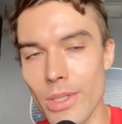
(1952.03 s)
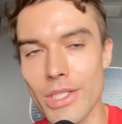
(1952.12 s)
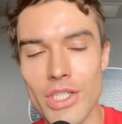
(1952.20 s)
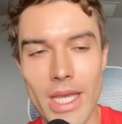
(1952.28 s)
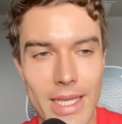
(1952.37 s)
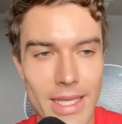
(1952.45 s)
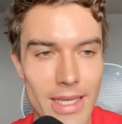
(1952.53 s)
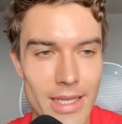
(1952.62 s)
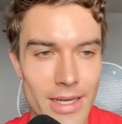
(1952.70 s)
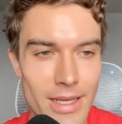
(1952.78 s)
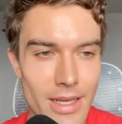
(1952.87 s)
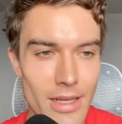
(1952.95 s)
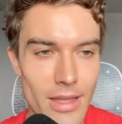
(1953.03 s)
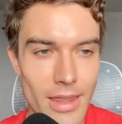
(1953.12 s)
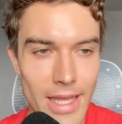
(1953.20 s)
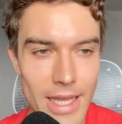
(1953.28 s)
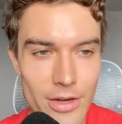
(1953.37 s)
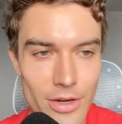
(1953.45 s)
check in
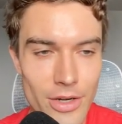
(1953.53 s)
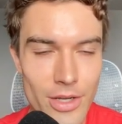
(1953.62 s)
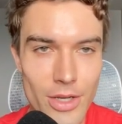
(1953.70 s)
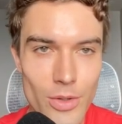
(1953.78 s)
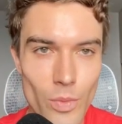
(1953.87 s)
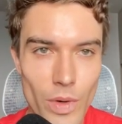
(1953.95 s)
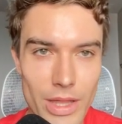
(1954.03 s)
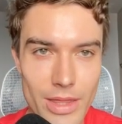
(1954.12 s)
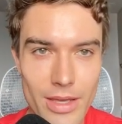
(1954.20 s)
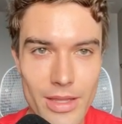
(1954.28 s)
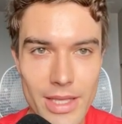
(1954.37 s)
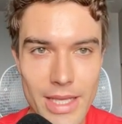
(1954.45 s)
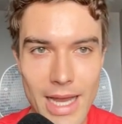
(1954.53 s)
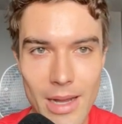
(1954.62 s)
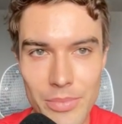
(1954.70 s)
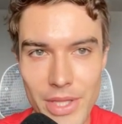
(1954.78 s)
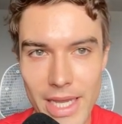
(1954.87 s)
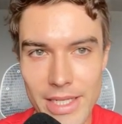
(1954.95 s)
later with the
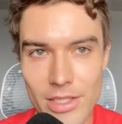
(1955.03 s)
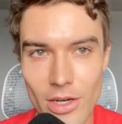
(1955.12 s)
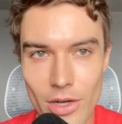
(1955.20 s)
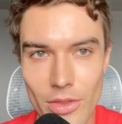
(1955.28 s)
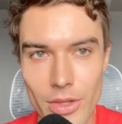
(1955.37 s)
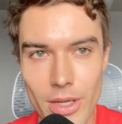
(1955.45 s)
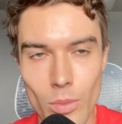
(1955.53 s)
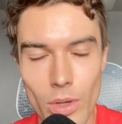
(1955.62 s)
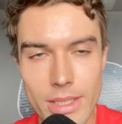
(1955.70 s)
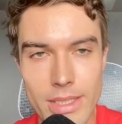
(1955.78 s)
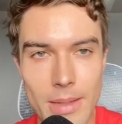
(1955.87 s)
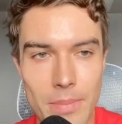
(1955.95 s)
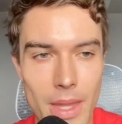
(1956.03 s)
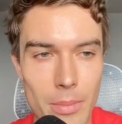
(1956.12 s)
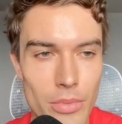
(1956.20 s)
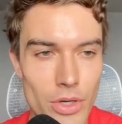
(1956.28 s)
update on the WhatsApp number